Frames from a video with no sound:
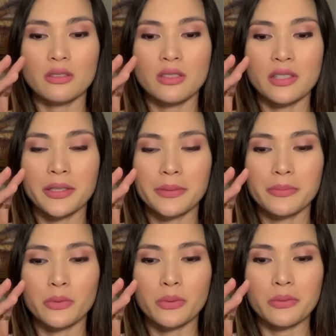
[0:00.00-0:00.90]

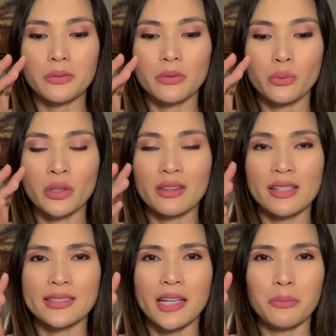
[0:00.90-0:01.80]

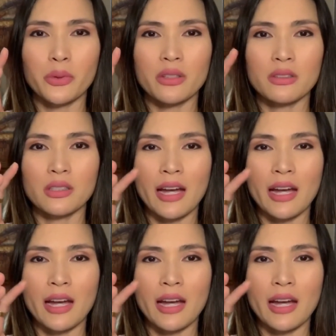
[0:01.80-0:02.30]
the